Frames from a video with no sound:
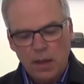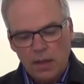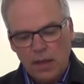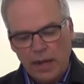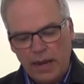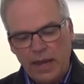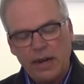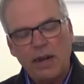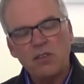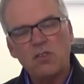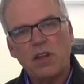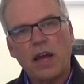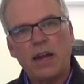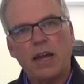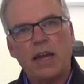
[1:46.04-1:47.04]
That
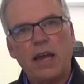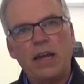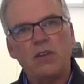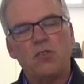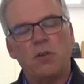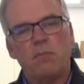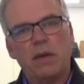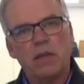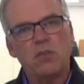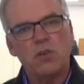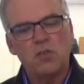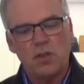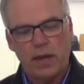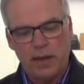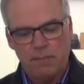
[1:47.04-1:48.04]
anti-static agent
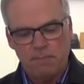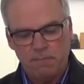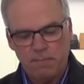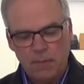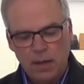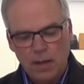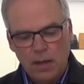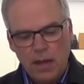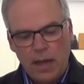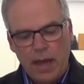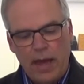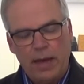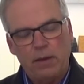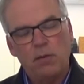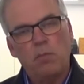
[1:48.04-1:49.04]
mixes in
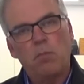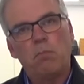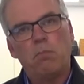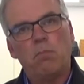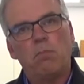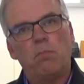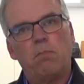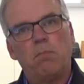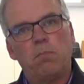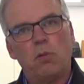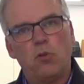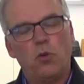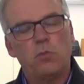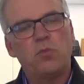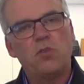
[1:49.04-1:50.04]
and
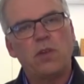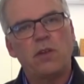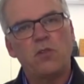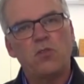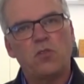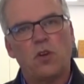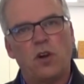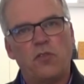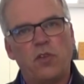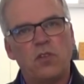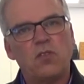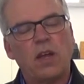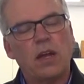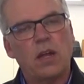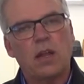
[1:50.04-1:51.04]
blooms to the
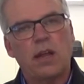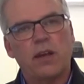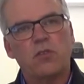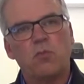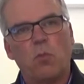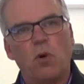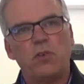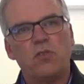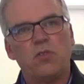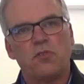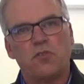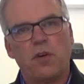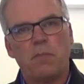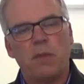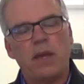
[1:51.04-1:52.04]
surface and collects moisture
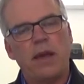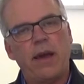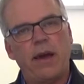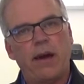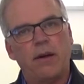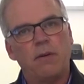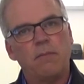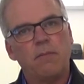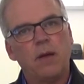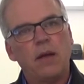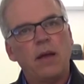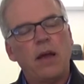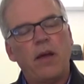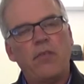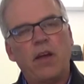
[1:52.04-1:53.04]
from the air.
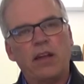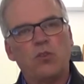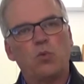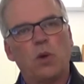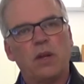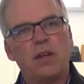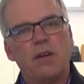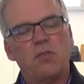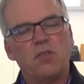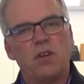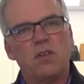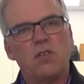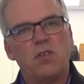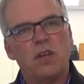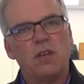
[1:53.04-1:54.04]
And that's what gives
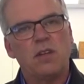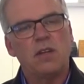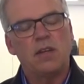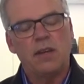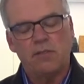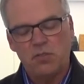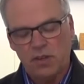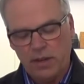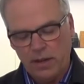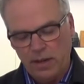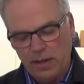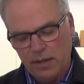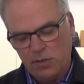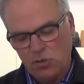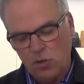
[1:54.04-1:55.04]
it
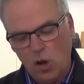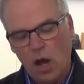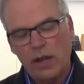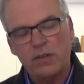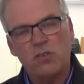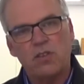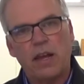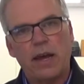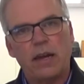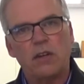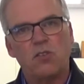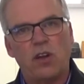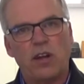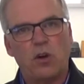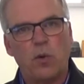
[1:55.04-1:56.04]
its non-static
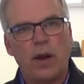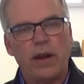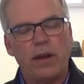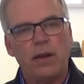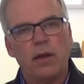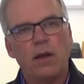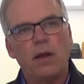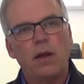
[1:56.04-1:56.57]
generating